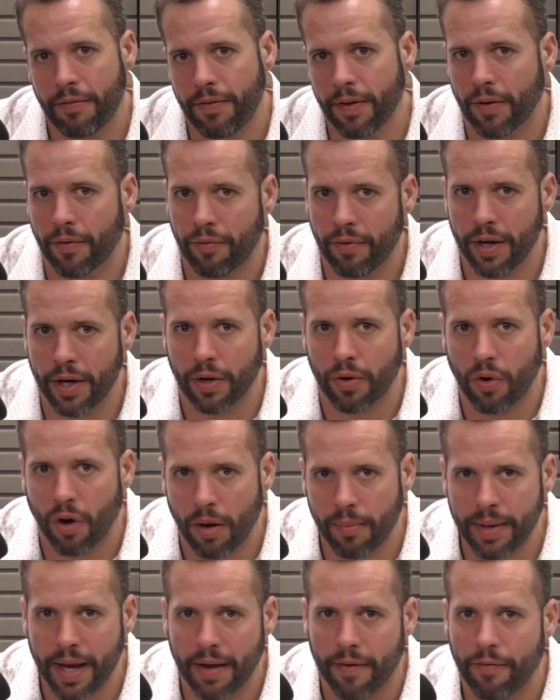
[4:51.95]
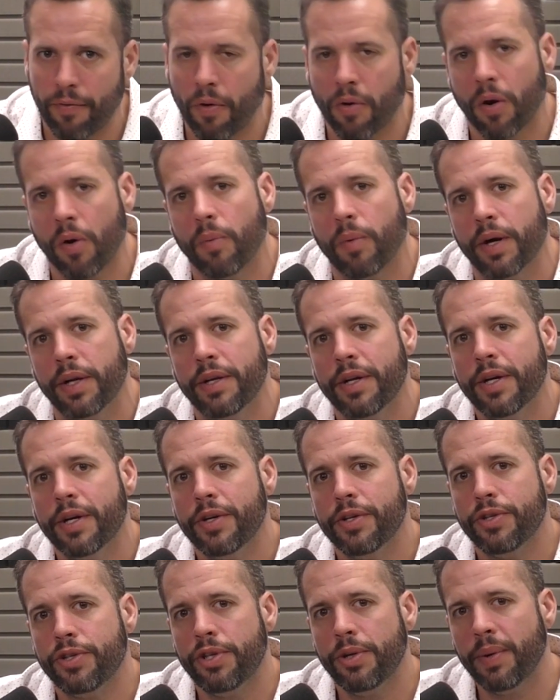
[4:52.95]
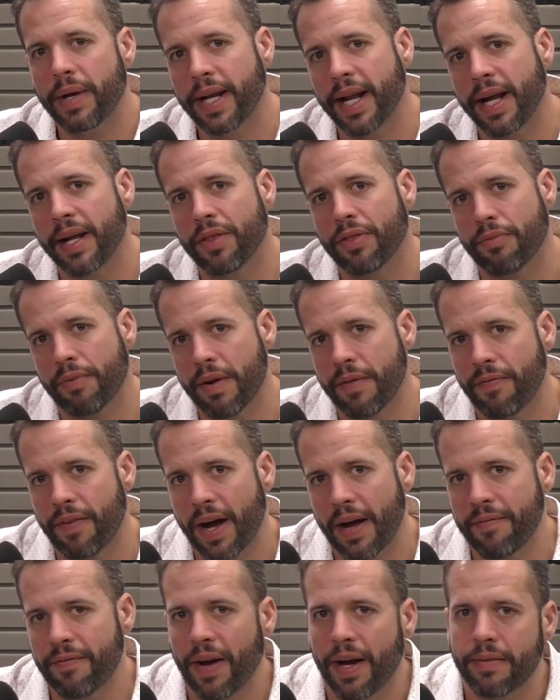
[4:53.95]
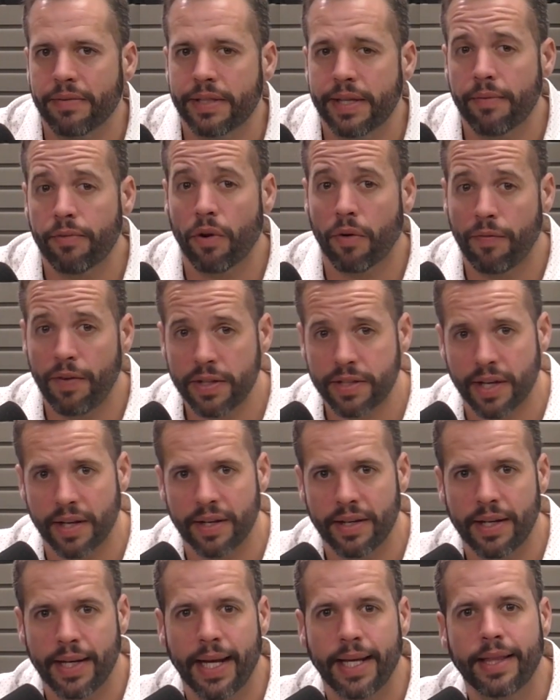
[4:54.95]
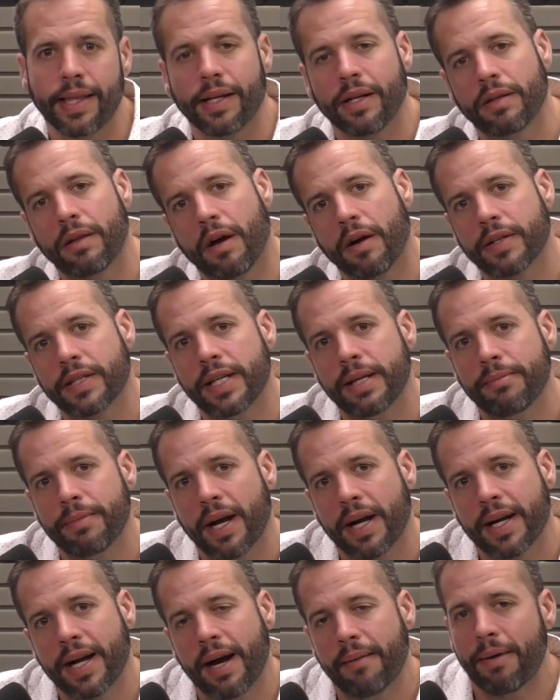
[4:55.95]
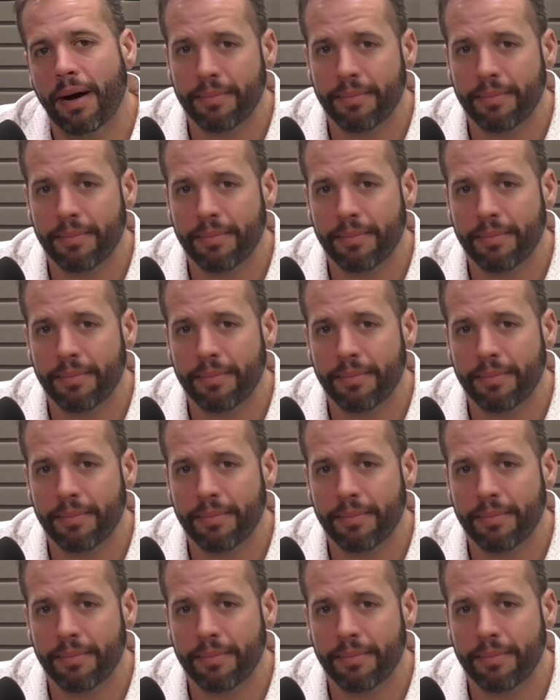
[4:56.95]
feel free to call me at 401-288-3557 or visit nathanclarkteam.com.